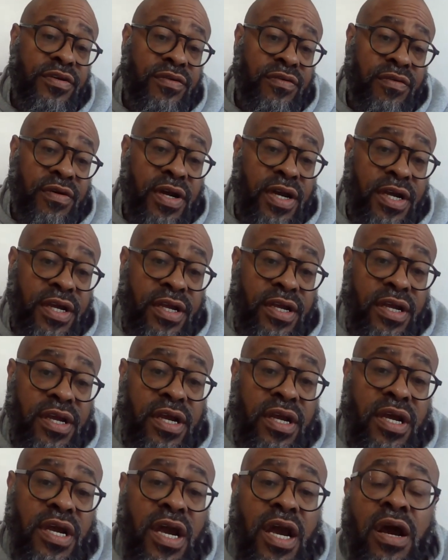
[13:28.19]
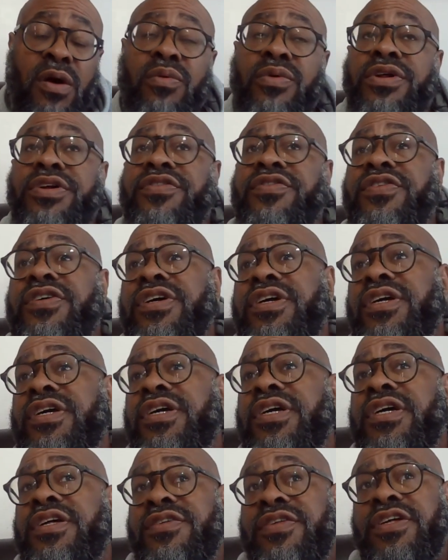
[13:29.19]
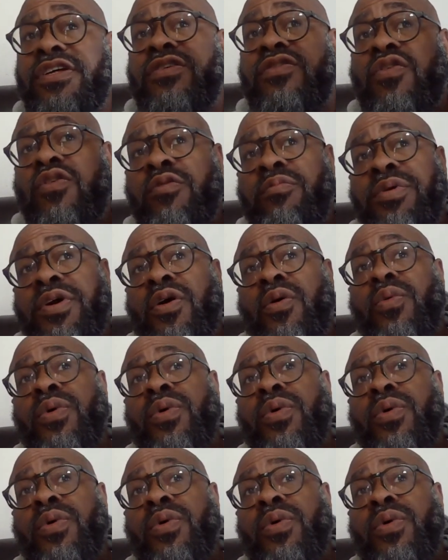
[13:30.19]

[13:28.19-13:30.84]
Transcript: Right? I want to see is he going to be a